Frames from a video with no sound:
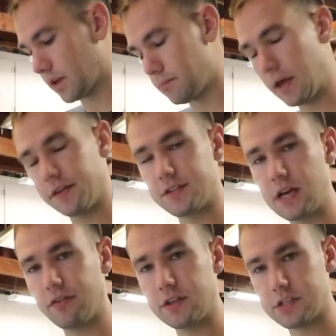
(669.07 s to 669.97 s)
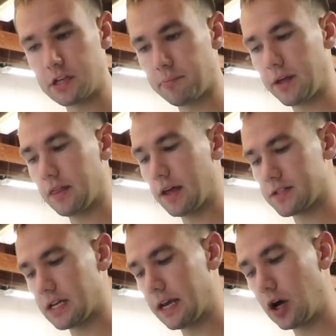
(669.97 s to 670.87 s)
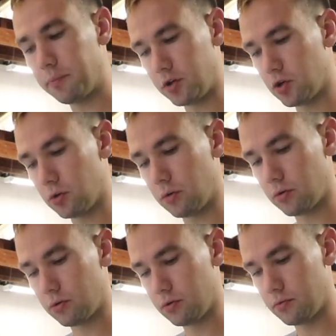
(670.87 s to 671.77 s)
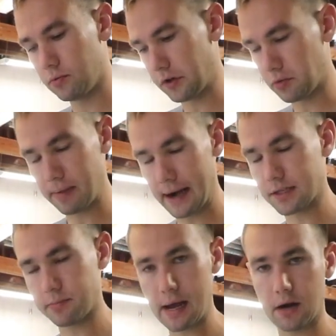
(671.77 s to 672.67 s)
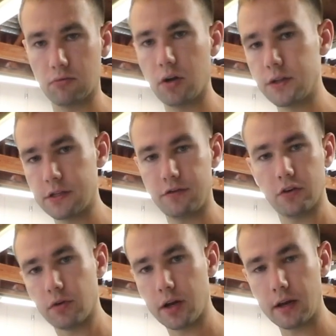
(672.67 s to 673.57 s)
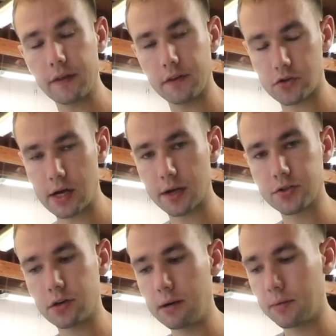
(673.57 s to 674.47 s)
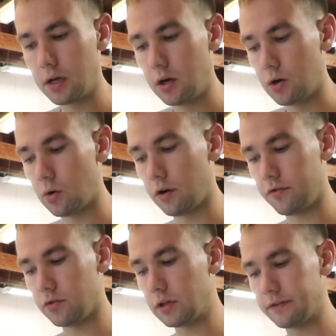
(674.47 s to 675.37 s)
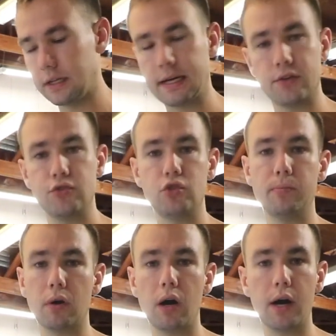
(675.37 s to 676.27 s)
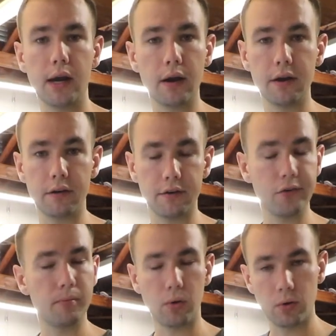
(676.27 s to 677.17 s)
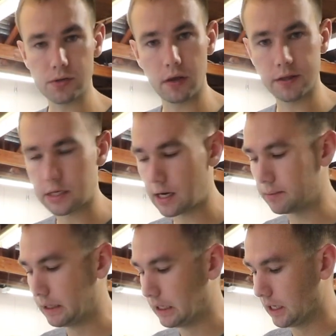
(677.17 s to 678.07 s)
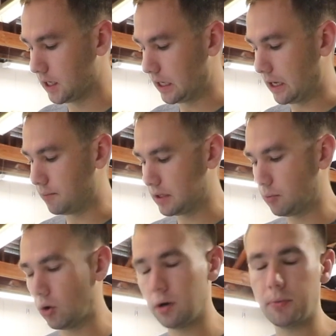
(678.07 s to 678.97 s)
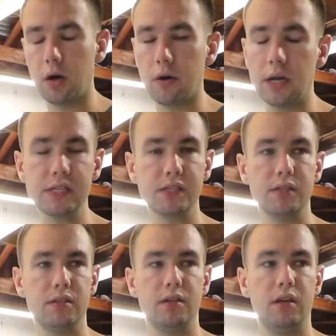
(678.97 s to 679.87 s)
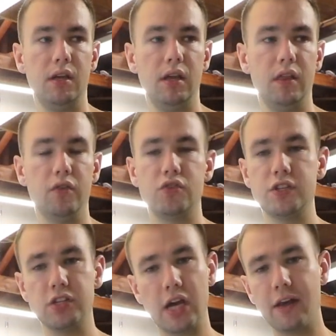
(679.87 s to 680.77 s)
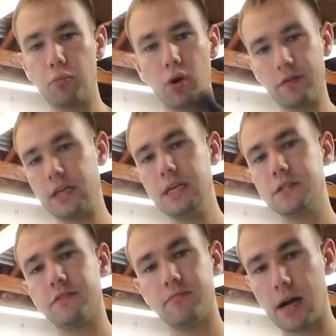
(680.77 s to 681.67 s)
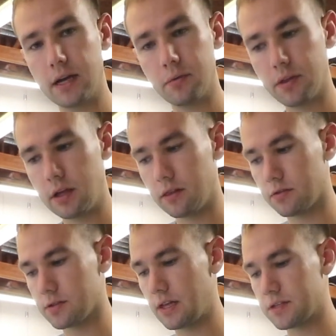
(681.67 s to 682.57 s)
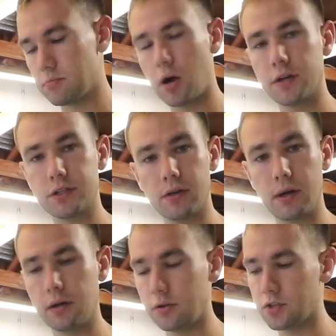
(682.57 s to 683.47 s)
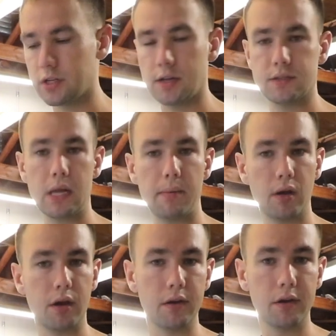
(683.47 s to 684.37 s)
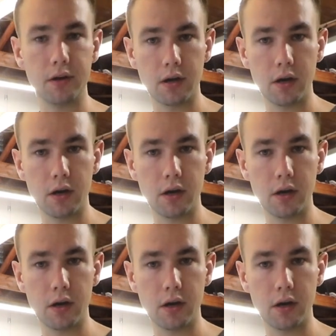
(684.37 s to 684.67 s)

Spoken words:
Meth is definitely something that's gonna help you with your back-to-back runs if you're running at the drag strip, or if you live in like a super hot area and you're doing pulls all the time. But the ported blower, there's just kind of more of an ease of mind with it. There's less monitoring. You just kind of slap it on and you're good to